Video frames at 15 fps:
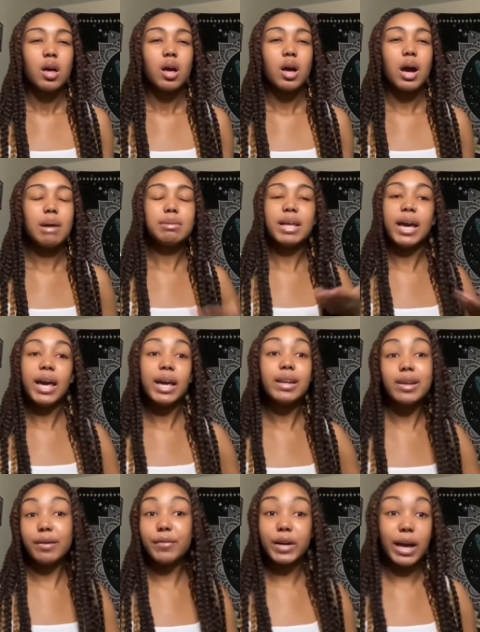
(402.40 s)
I'm like, he
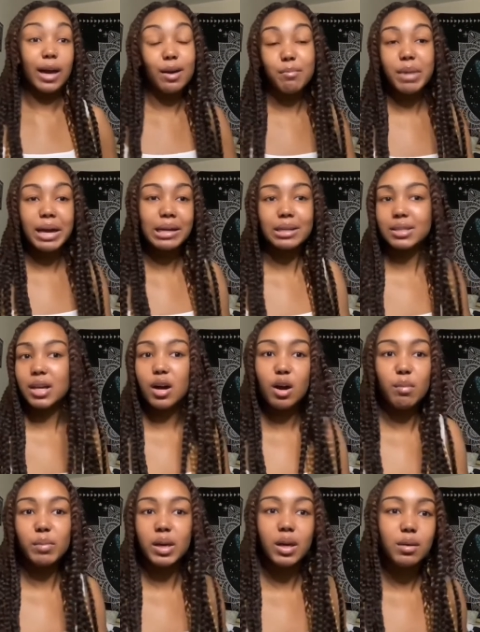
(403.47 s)
never came back and told
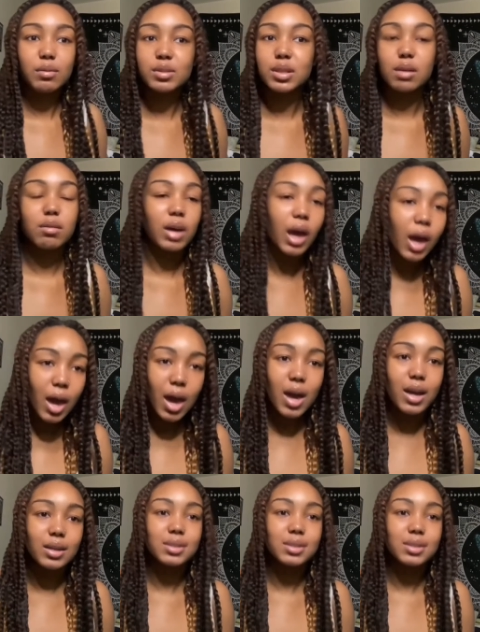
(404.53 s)
me he was okay.